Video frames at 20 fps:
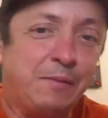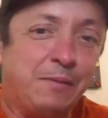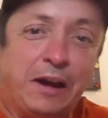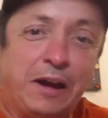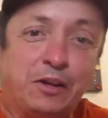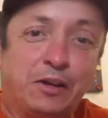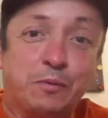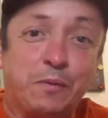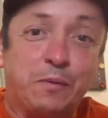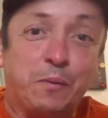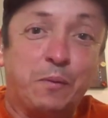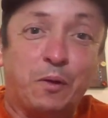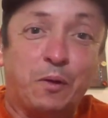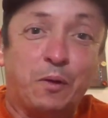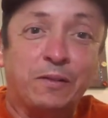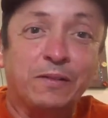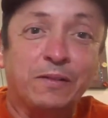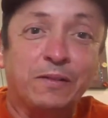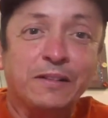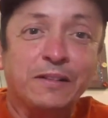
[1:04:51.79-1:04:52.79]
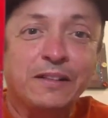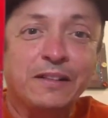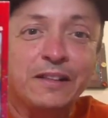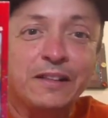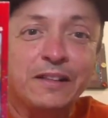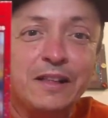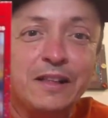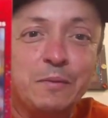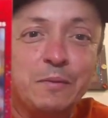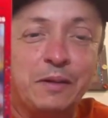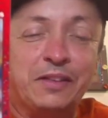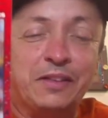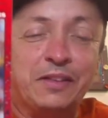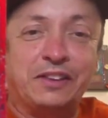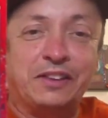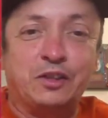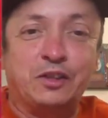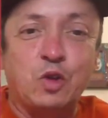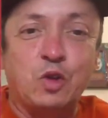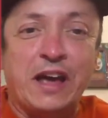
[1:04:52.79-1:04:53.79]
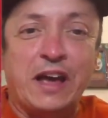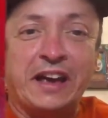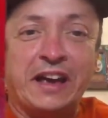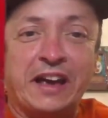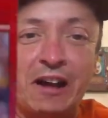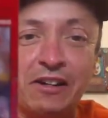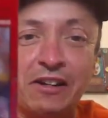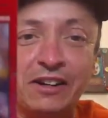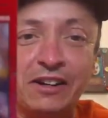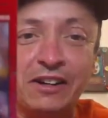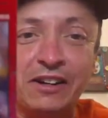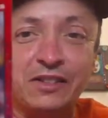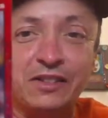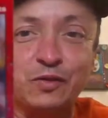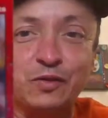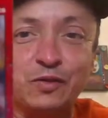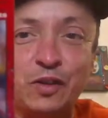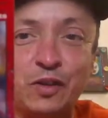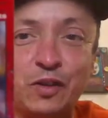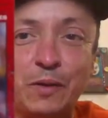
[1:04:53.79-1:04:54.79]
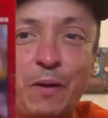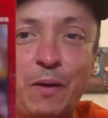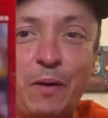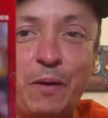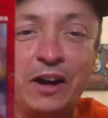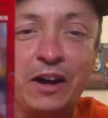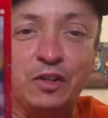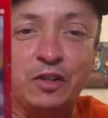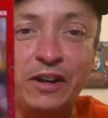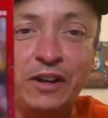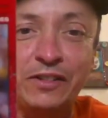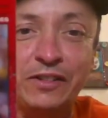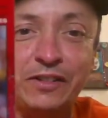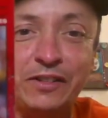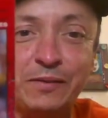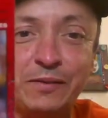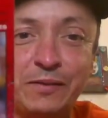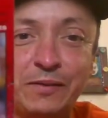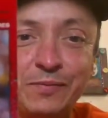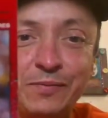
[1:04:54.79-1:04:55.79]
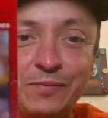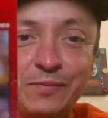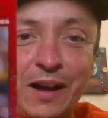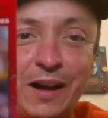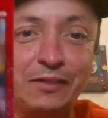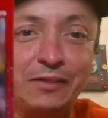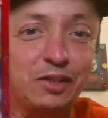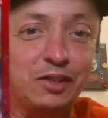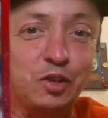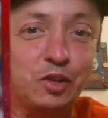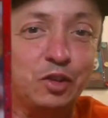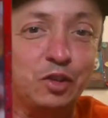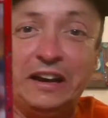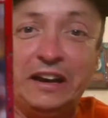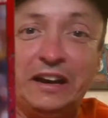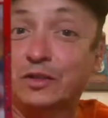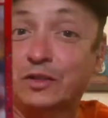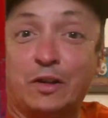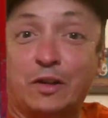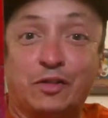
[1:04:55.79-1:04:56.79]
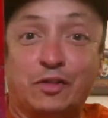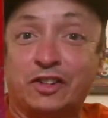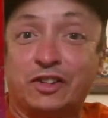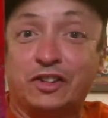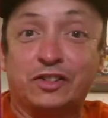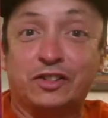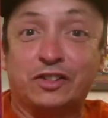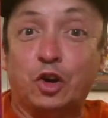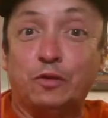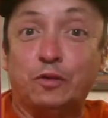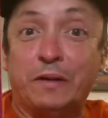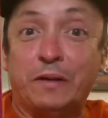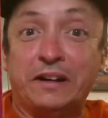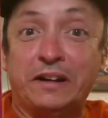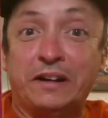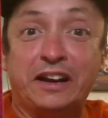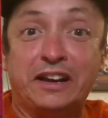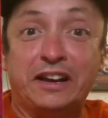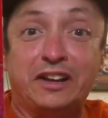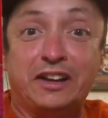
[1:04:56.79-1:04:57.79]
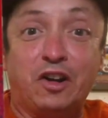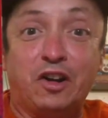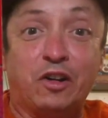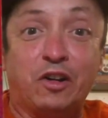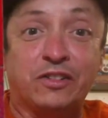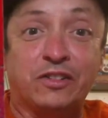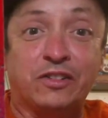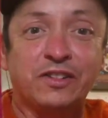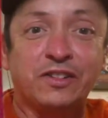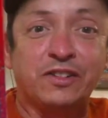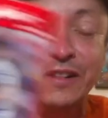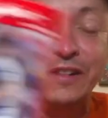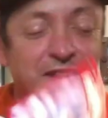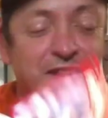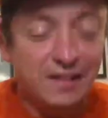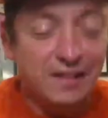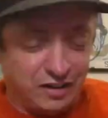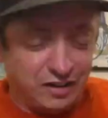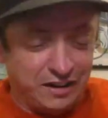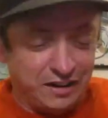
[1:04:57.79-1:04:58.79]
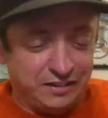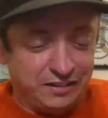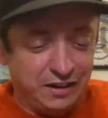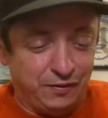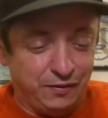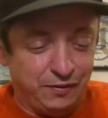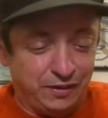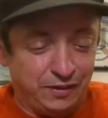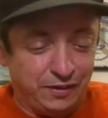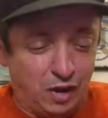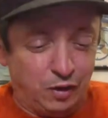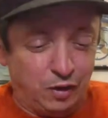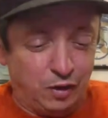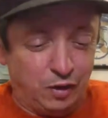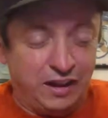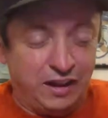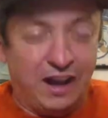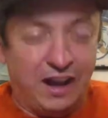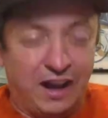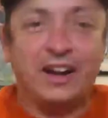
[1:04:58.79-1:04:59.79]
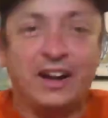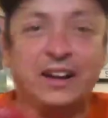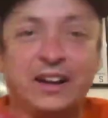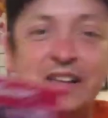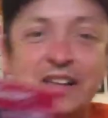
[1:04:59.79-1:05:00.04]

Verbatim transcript: name. But this is Greg Harris from the Padres. Deep pull, dude. I'm just going to use references to go up my 90 cards. I am trying to see. If, oh, I